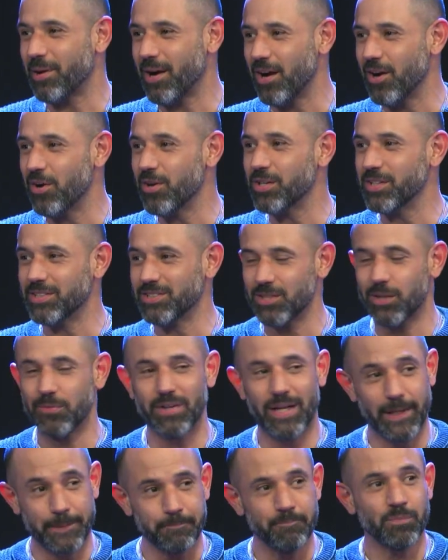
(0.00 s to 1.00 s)
priorities of
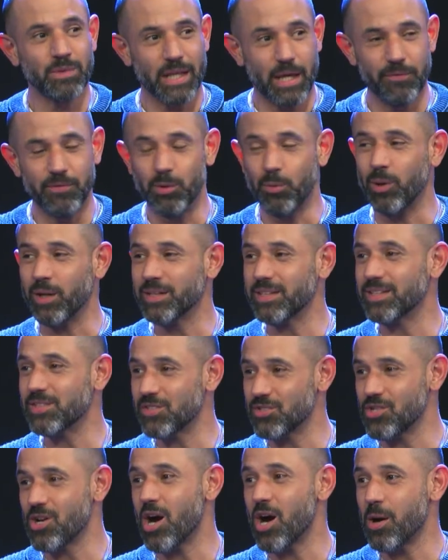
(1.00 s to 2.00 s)
like, if you want this
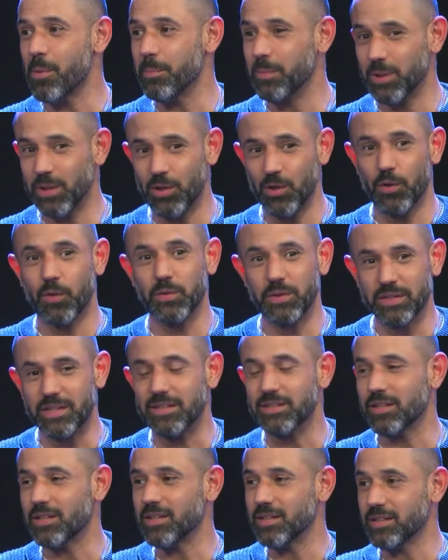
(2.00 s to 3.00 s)
job, you know, you
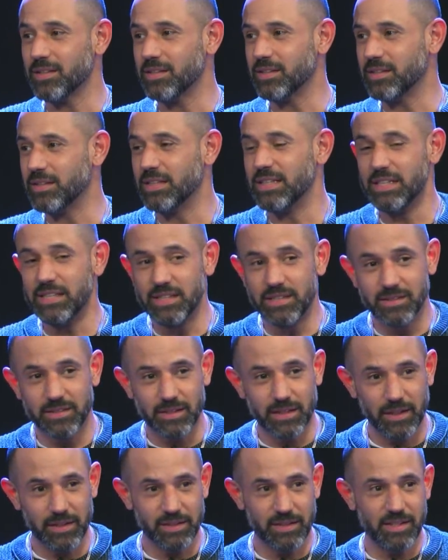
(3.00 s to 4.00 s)
these it. are the, these
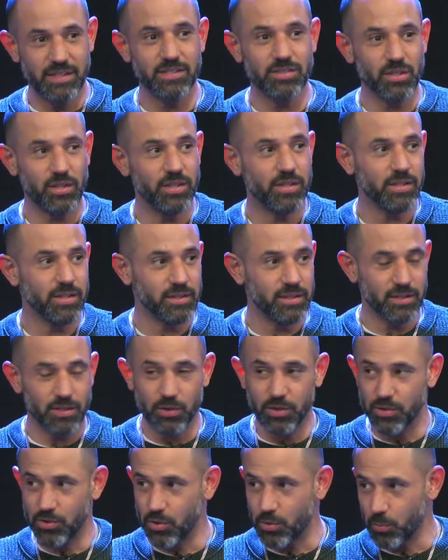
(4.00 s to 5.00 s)
these are the, the
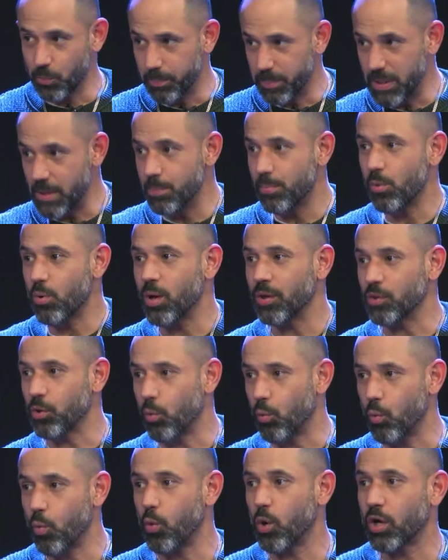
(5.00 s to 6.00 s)
the people and the
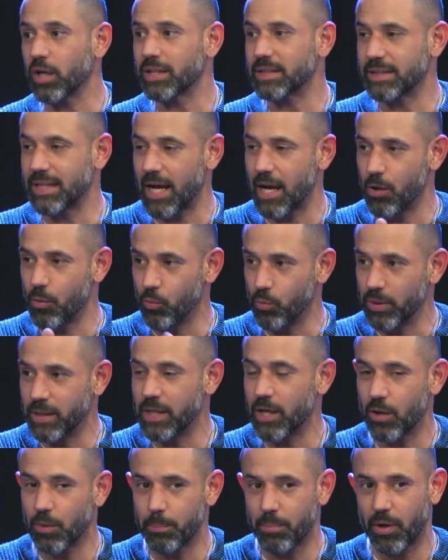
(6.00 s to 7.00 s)
work that we
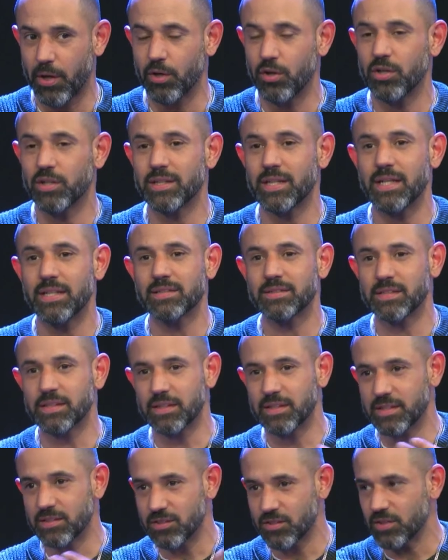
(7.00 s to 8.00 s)
are
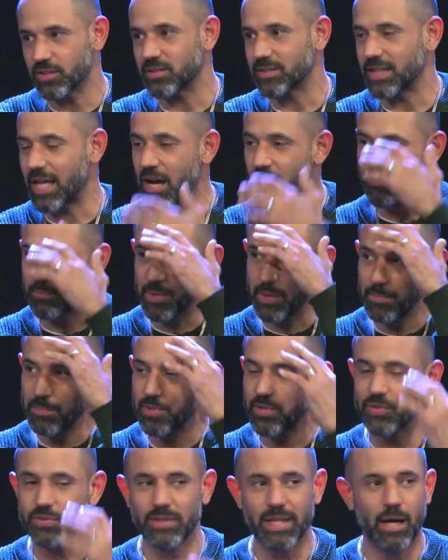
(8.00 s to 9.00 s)
prioritizing. These are the staff
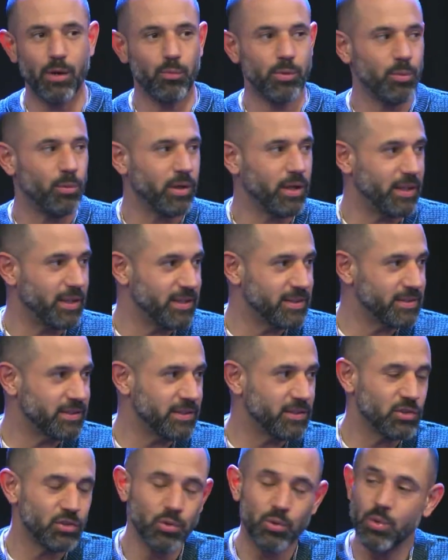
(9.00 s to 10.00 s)
members that we want to
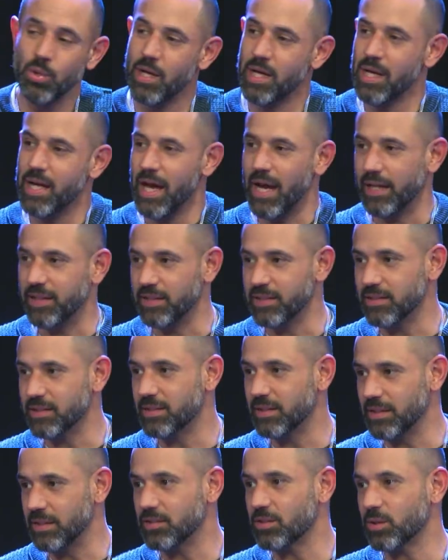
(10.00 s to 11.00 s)
listen to, and this
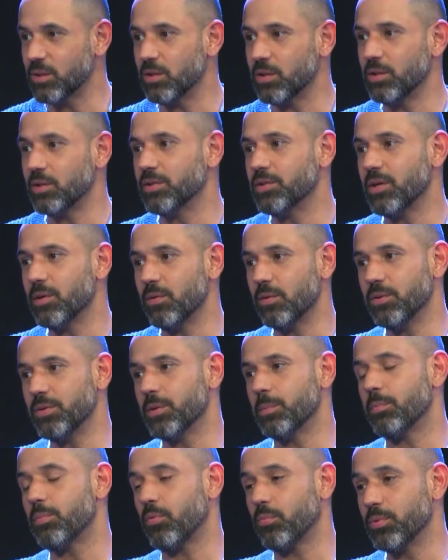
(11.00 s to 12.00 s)
these are the, the the,
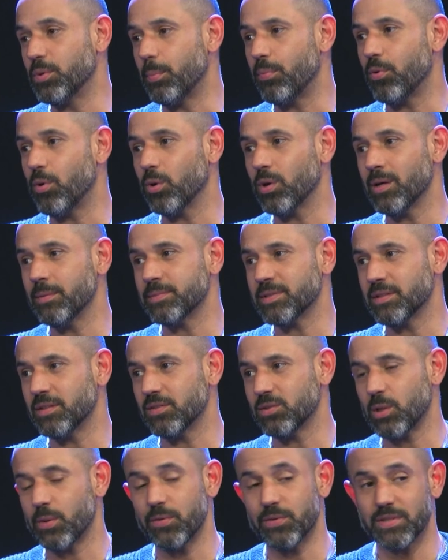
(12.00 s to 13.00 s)
the programs and the
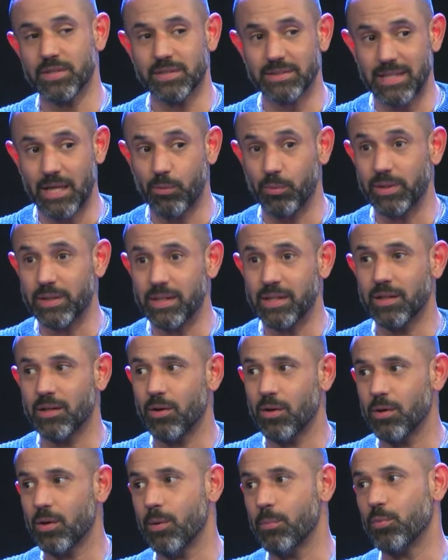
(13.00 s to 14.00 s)
services that we think
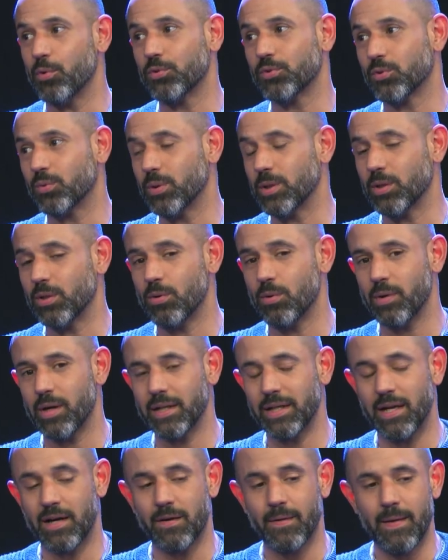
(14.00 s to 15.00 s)
are, are most critical right
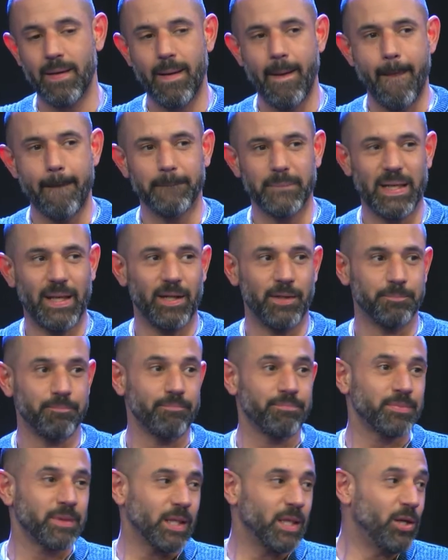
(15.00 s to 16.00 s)
now. And
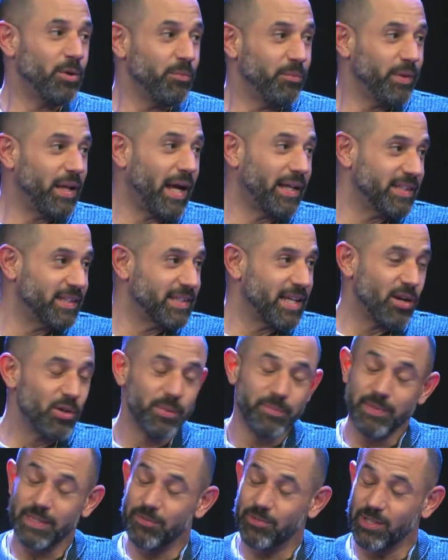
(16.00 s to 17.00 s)
you know, I think that
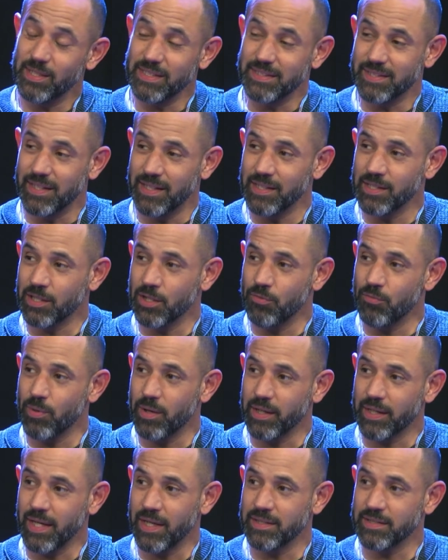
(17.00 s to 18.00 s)
would be really telling of what
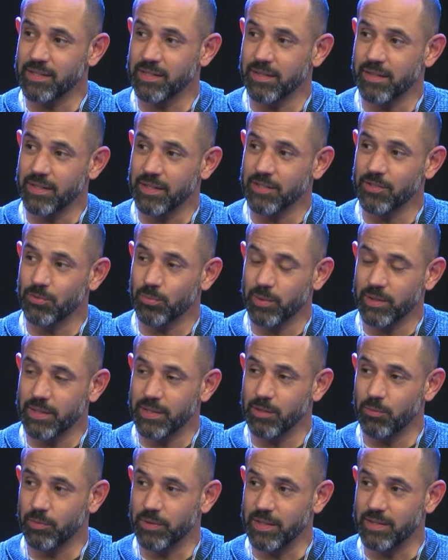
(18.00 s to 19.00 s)
a candidate thinks when they
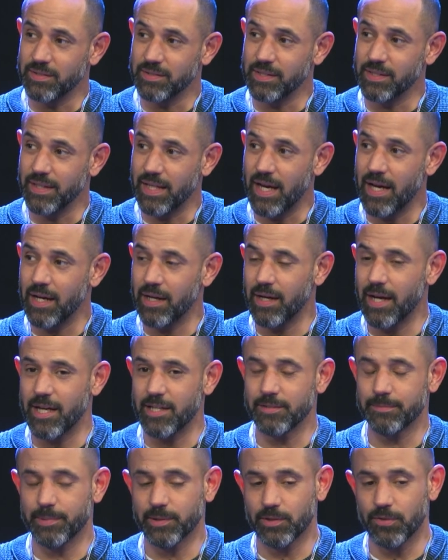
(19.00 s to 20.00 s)
when they see that
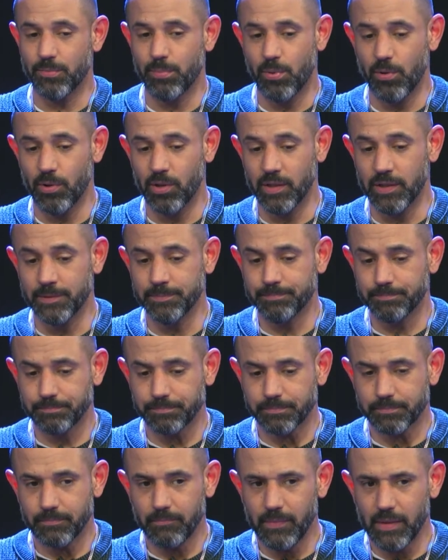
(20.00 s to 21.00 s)
aspect of Portland,
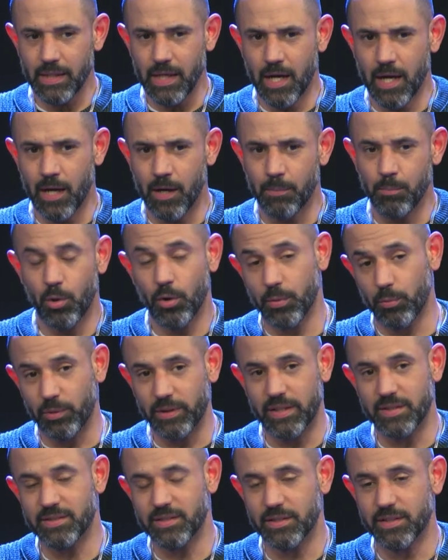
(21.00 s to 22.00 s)
um, or when
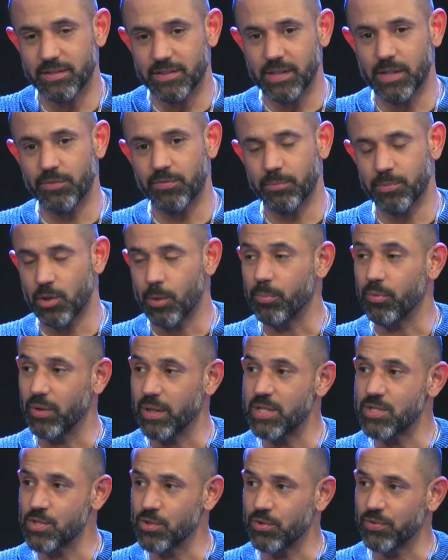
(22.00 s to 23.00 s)
they see the city from the
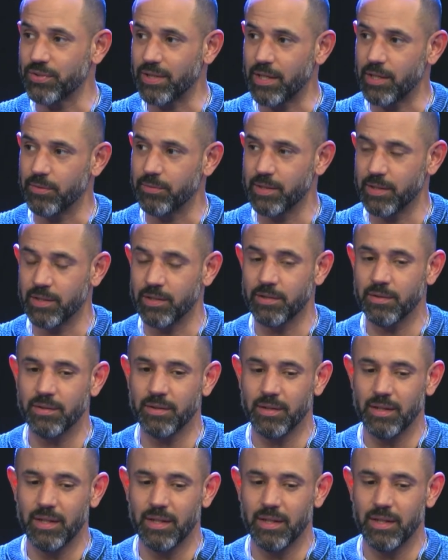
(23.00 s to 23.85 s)
operational side of it. You know.